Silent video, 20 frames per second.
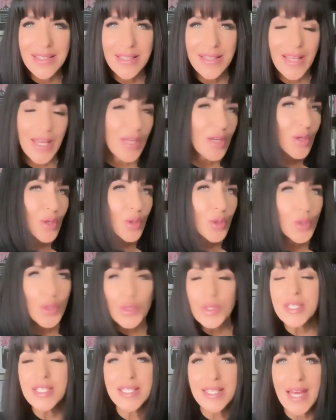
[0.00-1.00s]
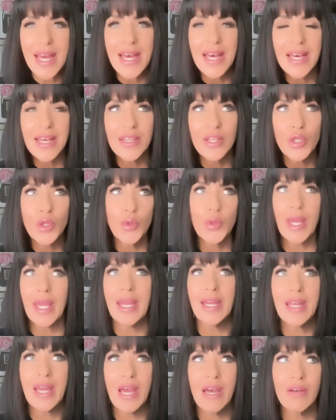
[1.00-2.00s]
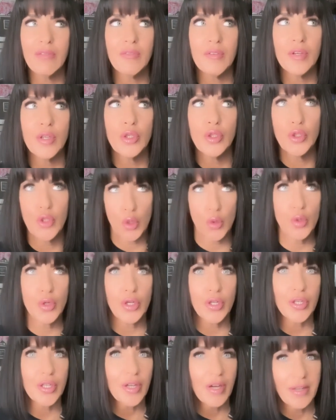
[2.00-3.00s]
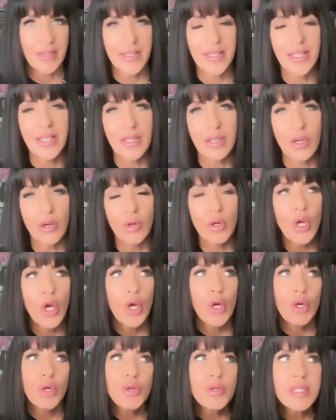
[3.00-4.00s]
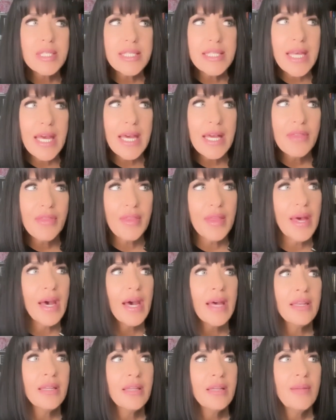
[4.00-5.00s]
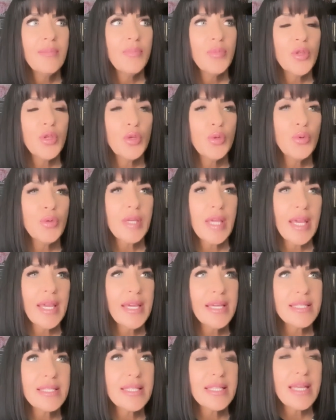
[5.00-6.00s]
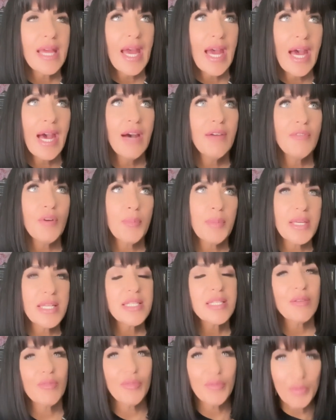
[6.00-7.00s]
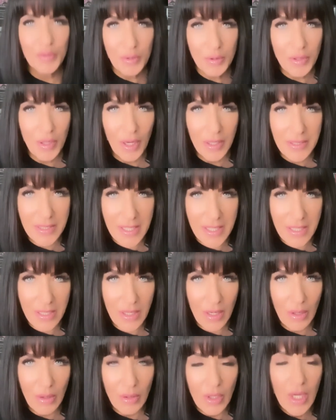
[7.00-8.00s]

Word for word: Like, who said you can't have yogurt on keto? Who said that you can't have a piece of fruit on keto.